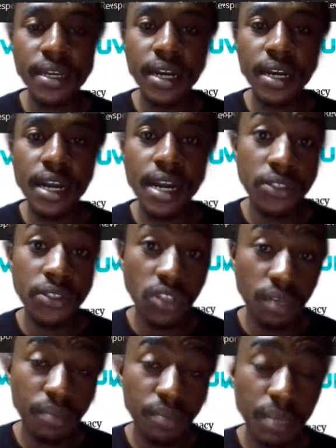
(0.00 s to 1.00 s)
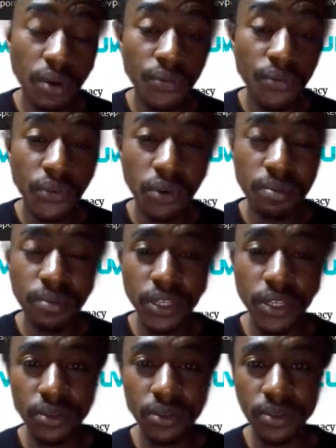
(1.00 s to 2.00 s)
stop people from,
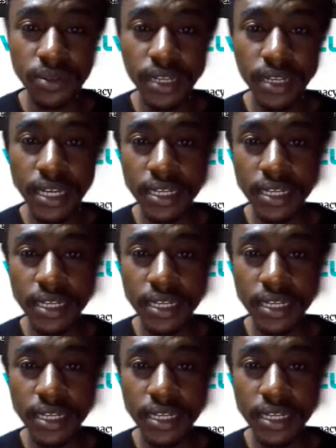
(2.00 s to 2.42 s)
like,